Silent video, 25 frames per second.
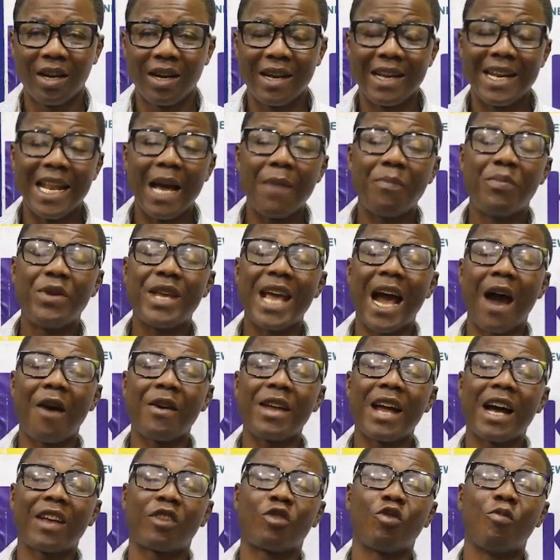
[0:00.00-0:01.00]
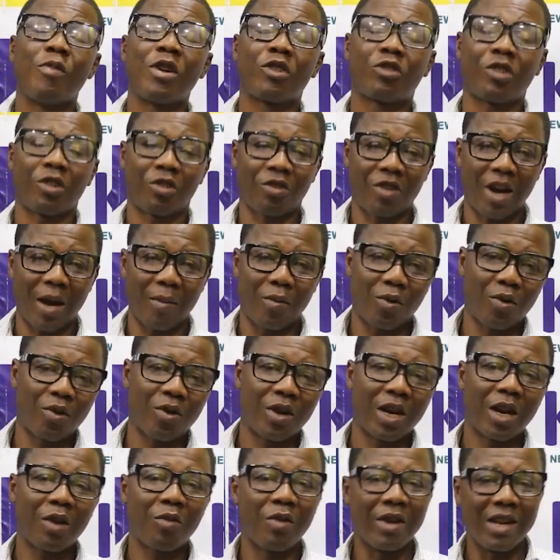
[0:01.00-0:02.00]
there be areas who mess subscriber
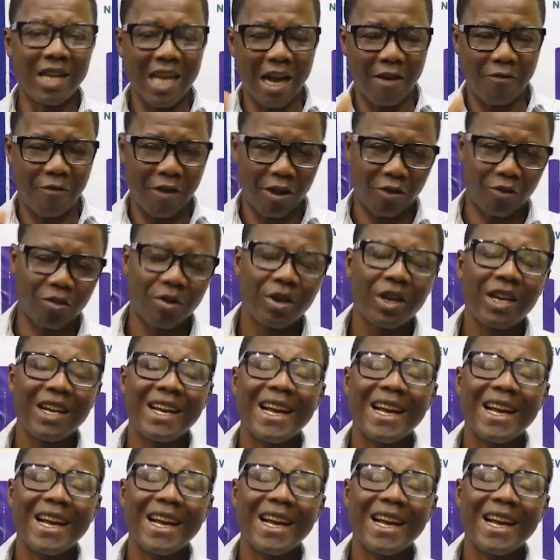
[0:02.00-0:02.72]
when you are fast